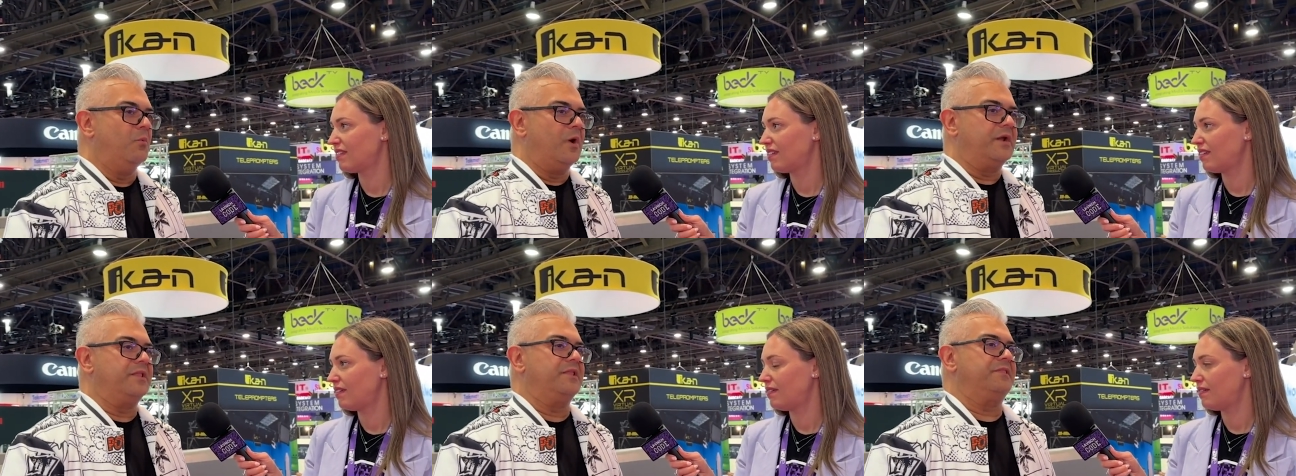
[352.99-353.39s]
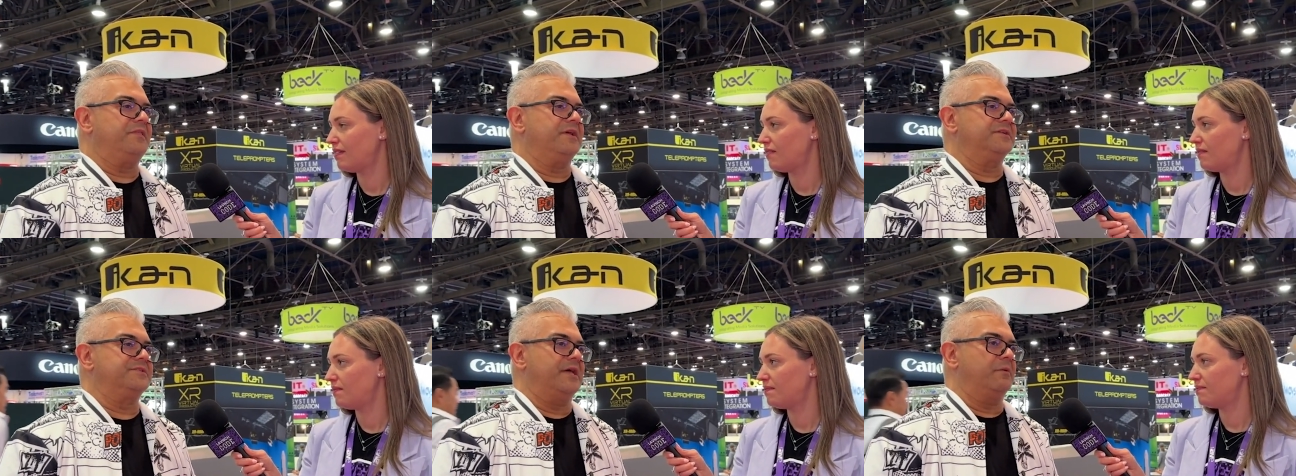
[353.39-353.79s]
Speaker 1: One of the
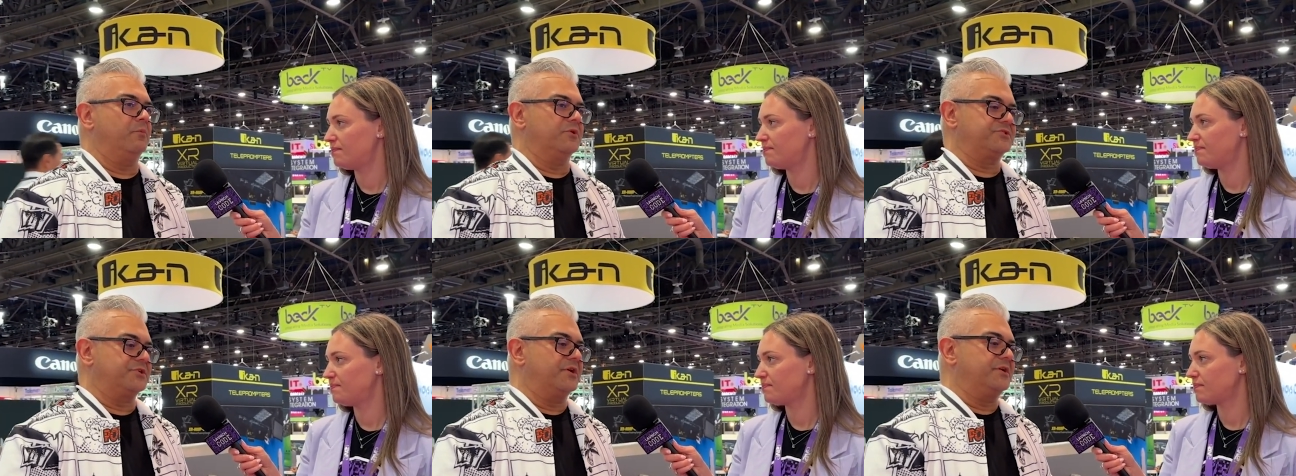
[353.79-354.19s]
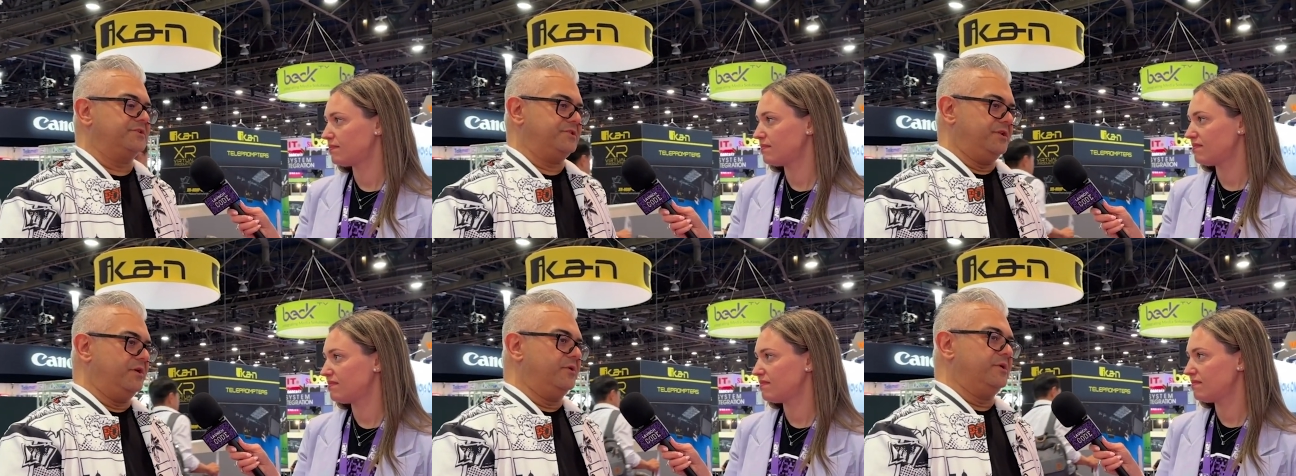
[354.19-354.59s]
things that we're
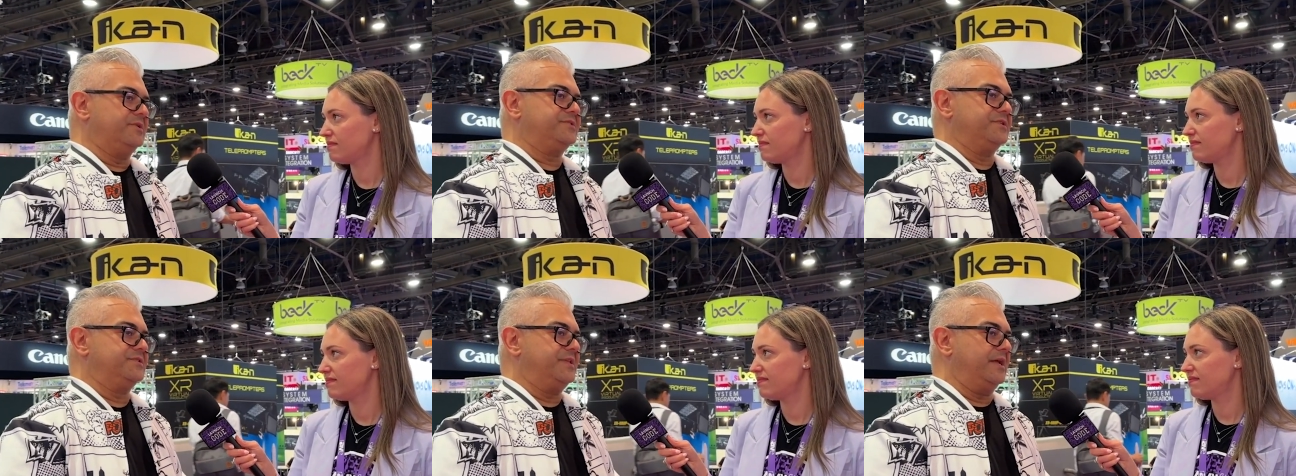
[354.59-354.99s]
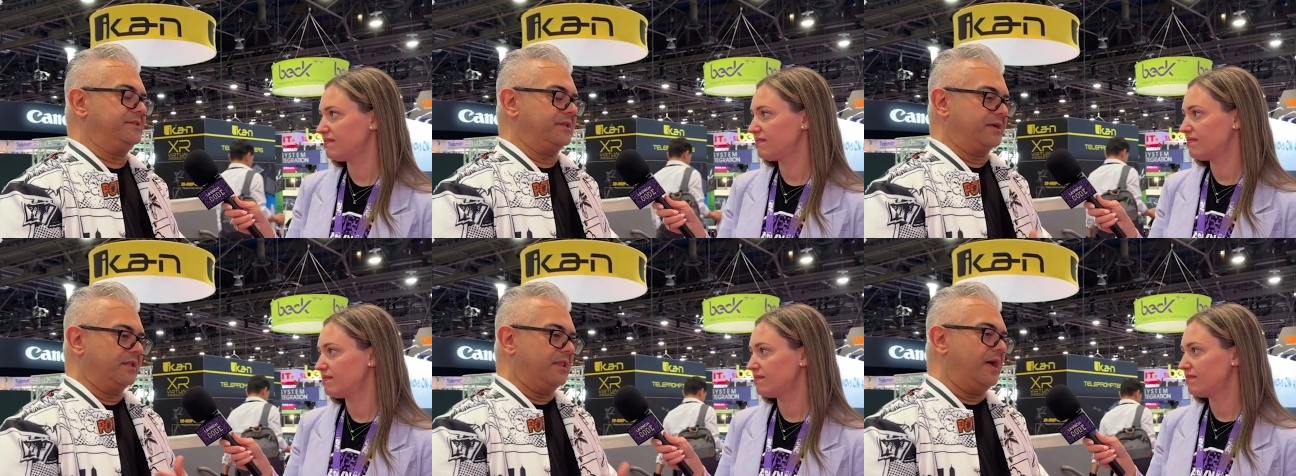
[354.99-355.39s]
starting to notice is
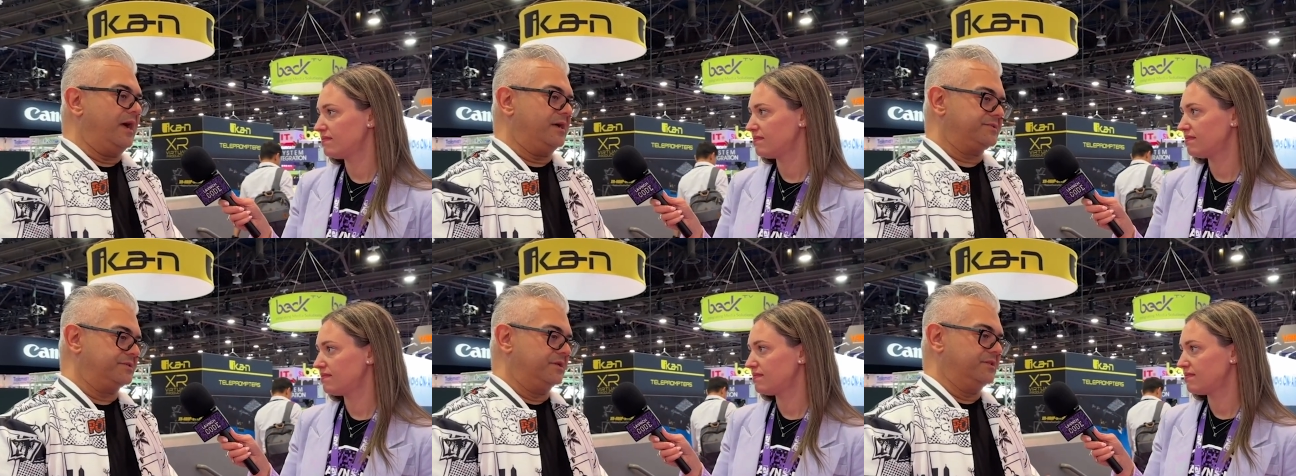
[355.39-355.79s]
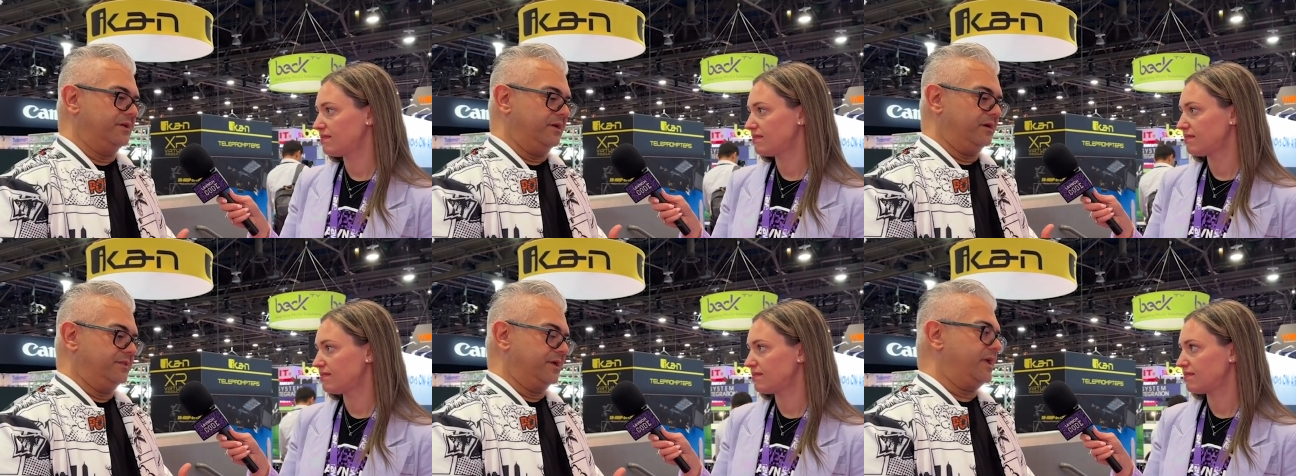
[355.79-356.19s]
that the glass on
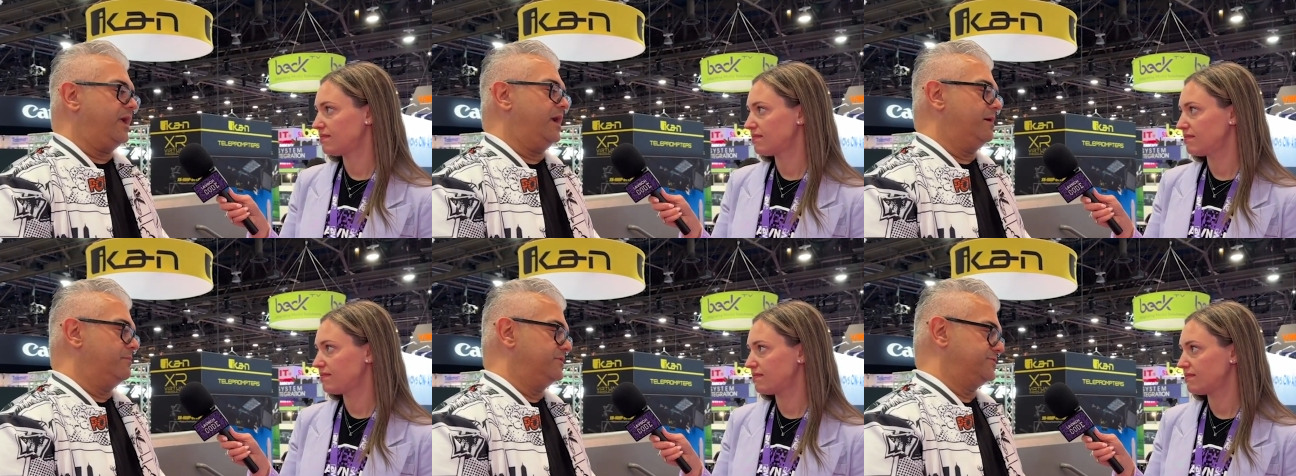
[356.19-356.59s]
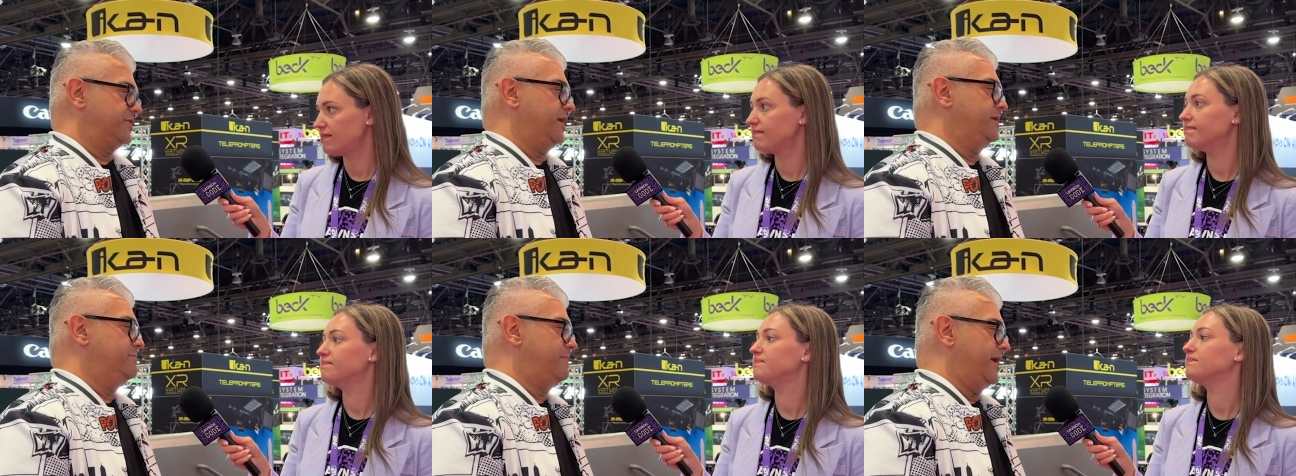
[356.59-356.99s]
the on the cameras
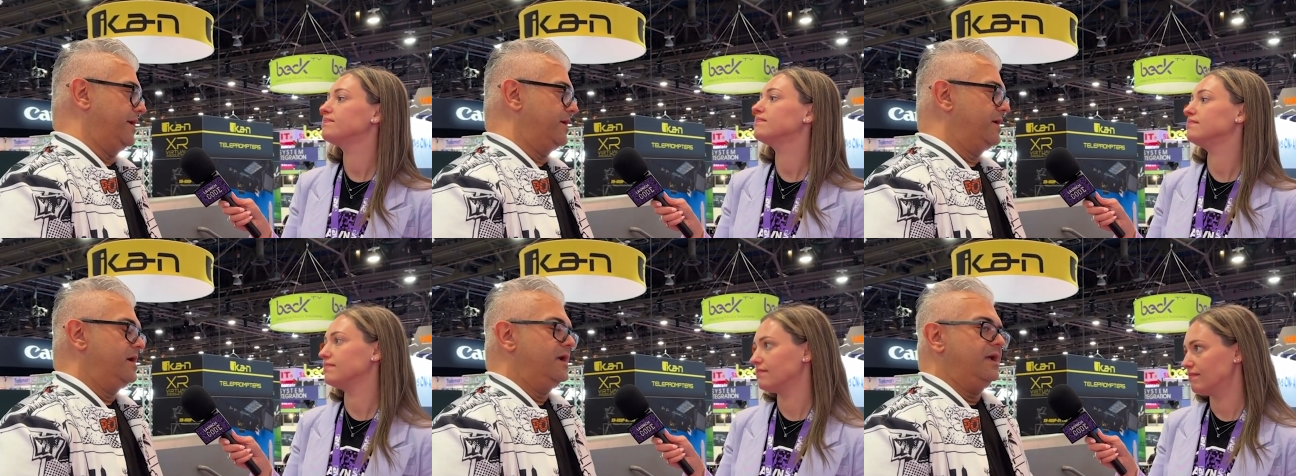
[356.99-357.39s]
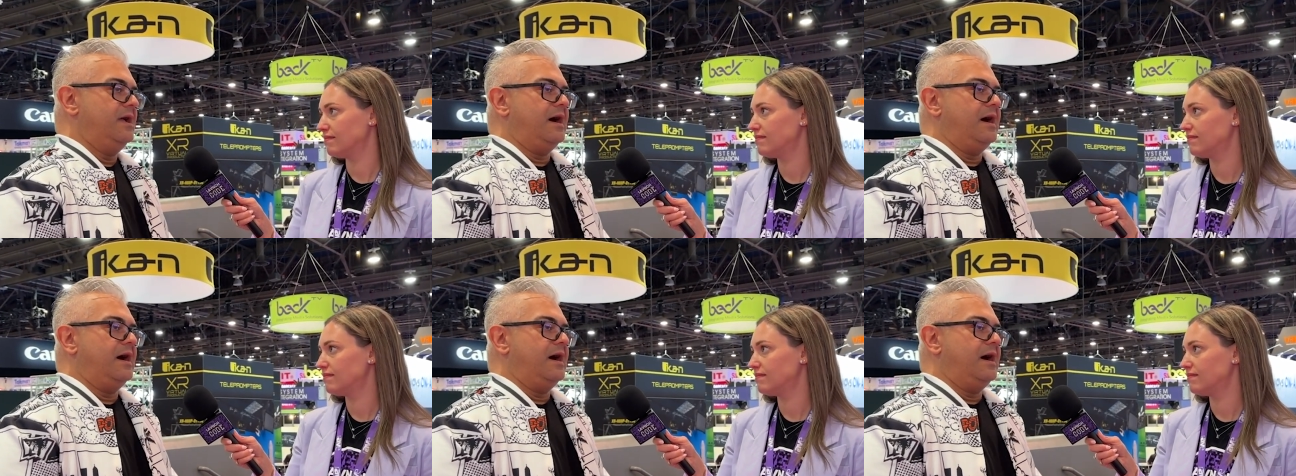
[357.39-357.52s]
are getting better.